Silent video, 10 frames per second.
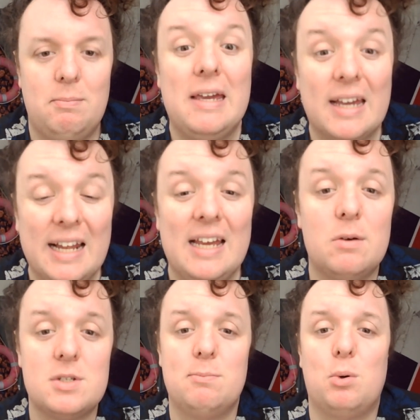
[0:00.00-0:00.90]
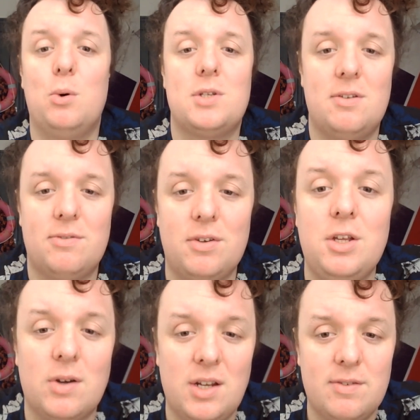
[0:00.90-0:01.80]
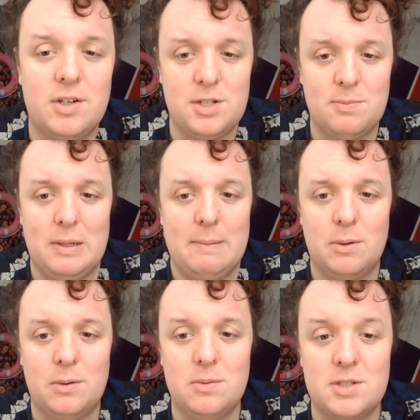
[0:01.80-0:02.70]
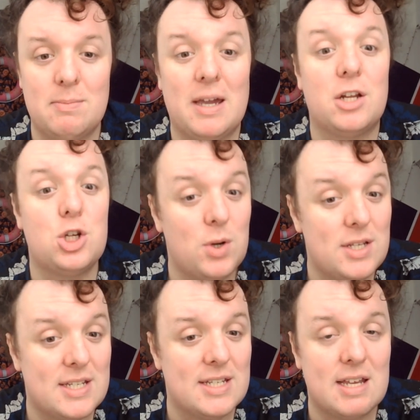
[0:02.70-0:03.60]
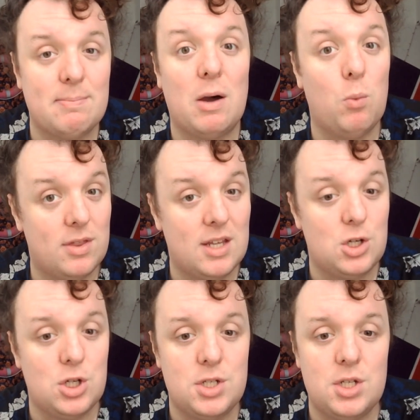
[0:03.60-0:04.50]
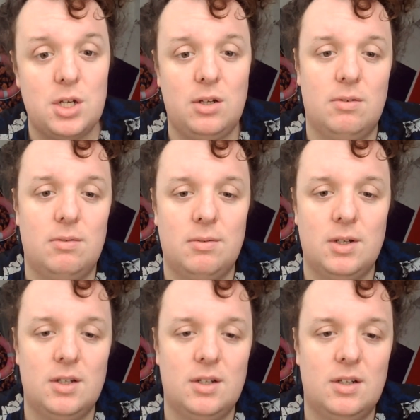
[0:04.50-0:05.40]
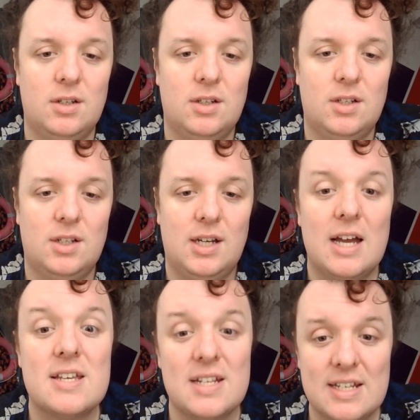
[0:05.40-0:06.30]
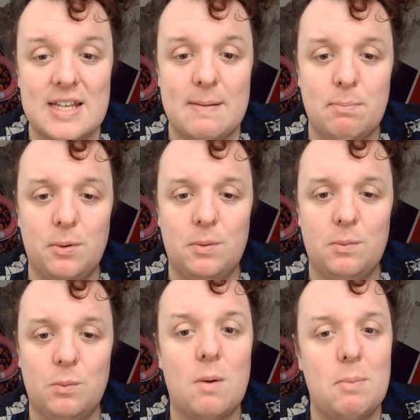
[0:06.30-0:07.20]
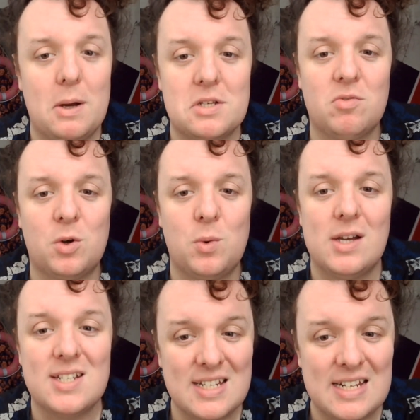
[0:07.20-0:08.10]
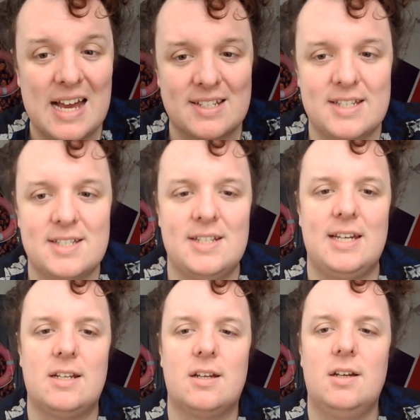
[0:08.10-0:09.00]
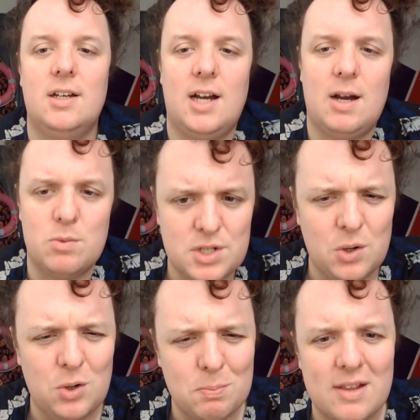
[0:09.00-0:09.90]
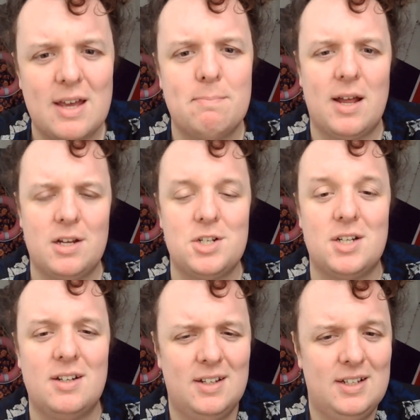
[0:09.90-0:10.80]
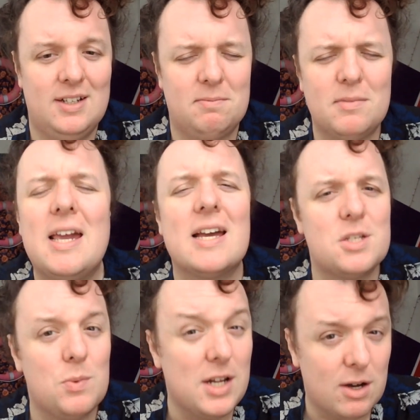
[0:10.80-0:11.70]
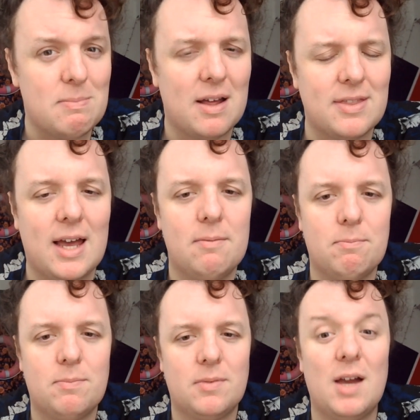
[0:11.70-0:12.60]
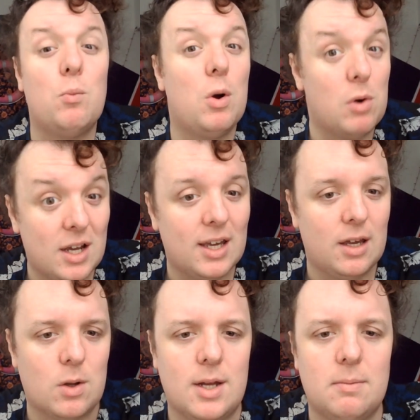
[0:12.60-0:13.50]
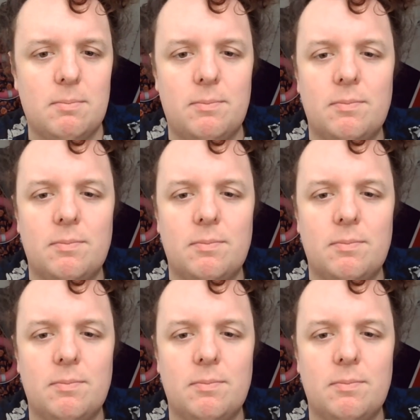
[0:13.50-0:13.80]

Being clear was important for neurodivergent people to make choices about what they should do. As an example, one person requested an access need and was told by their manager, "Yes, we know about that and we're working on it."